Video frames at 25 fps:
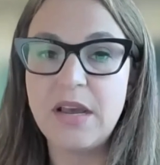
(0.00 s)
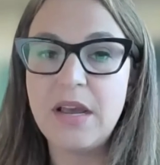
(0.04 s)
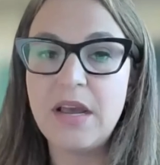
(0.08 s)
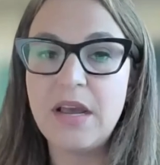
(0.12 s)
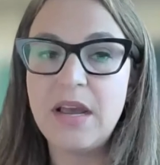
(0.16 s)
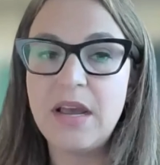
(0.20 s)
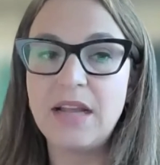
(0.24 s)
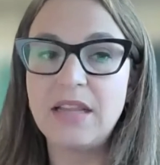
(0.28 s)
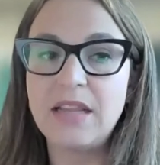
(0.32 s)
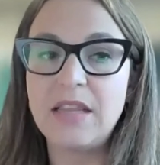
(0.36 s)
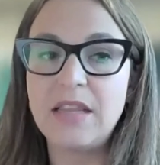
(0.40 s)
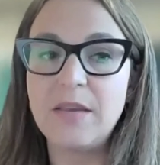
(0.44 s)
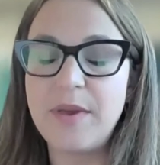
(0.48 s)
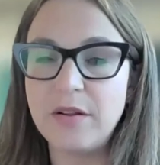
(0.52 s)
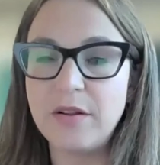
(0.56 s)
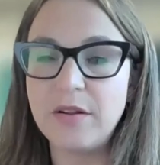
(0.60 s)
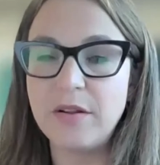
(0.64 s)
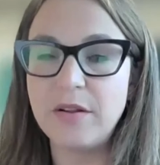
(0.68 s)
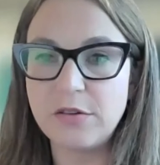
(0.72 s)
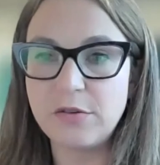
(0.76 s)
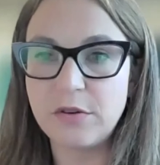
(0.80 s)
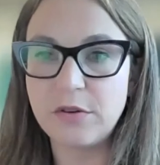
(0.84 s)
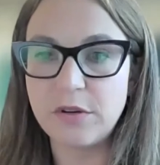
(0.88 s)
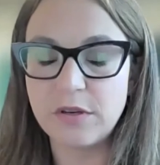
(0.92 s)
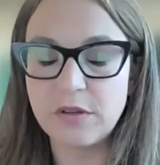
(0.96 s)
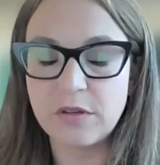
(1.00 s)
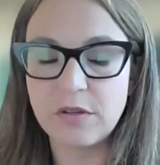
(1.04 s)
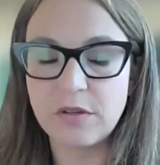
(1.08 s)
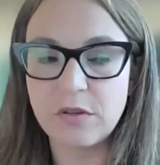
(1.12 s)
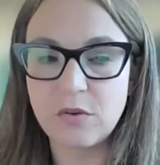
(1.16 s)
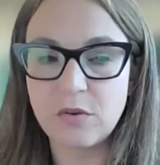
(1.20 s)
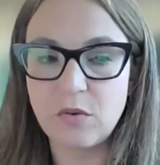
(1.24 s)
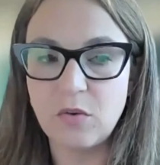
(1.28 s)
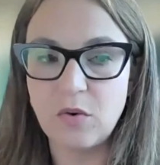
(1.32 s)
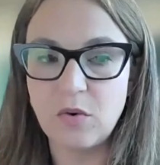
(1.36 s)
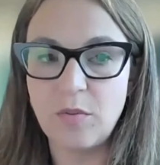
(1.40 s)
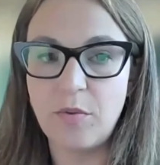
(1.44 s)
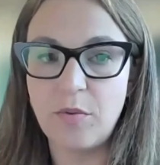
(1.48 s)
at the Peel District
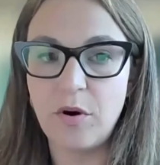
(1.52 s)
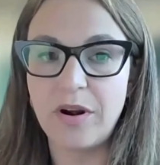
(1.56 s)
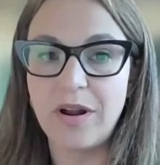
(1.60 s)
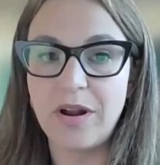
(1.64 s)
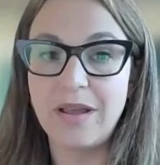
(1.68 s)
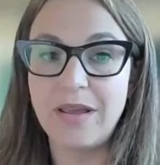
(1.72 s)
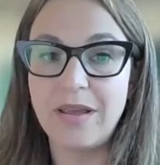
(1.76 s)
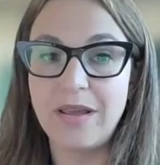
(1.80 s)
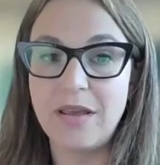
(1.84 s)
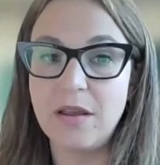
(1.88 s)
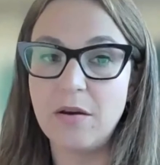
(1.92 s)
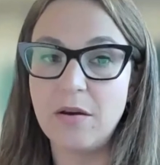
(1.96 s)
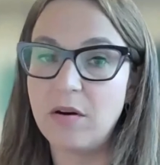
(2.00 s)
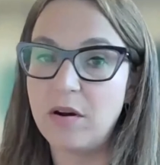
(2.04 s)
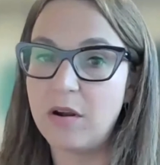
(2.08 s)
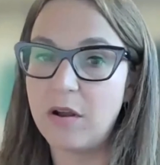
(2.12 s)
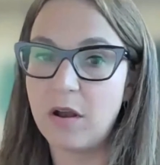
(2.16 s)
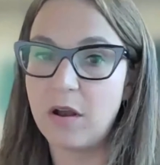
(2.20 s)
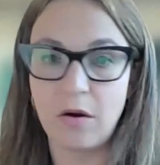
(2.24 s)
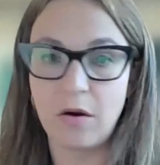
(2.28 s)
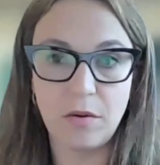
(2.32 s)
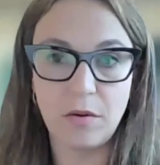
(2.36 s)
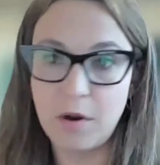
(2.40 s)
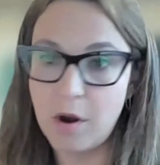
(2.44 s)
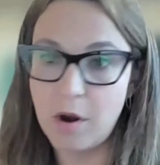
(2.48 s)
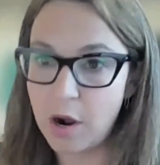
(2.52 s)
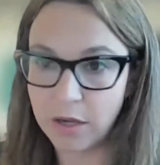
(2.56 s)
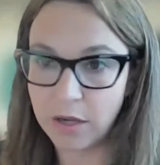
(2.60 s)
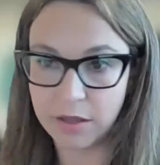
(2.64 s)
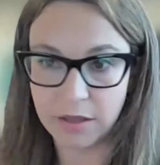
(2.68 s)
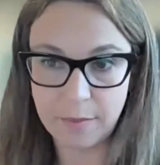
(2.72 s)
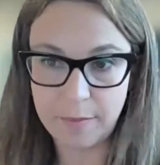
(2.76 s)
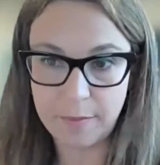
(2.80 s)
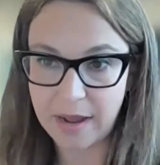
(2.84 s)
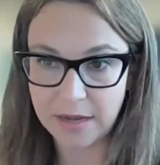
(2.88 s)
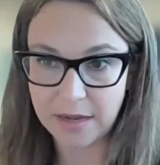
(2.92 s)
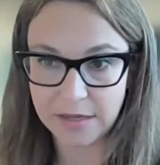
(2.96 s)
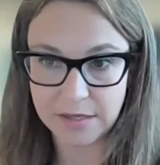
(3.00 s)
School Board a year ago, not the
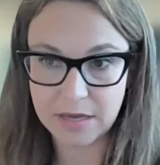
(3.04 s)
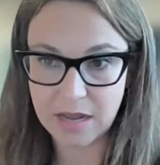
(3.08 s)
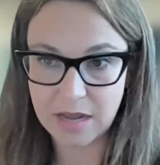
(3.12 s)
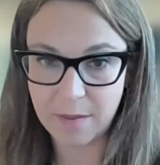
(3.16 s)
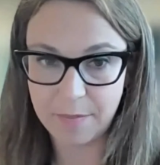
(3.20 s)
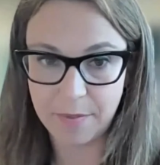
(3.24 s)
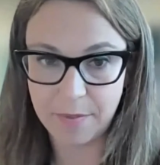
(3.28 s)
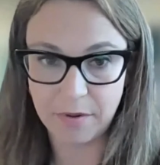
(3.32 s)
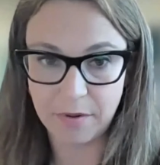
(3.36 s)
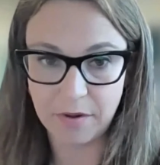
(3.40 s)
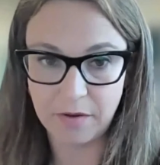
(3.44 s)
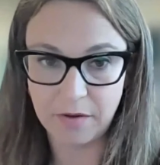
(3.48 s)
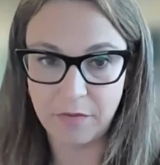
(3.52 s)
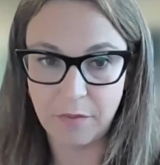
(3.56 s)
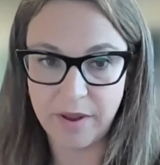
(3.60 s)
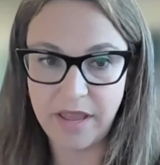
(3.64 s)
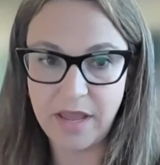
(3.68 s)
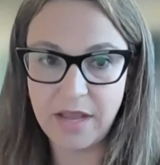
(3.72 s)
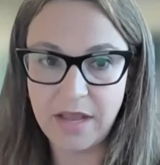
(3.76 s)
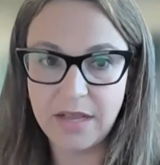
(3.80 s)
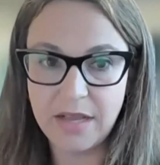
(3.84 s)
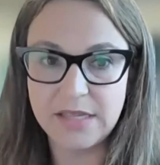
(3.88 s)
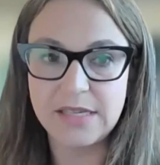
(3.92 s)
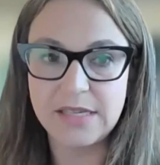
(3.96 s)
past couple of weeks.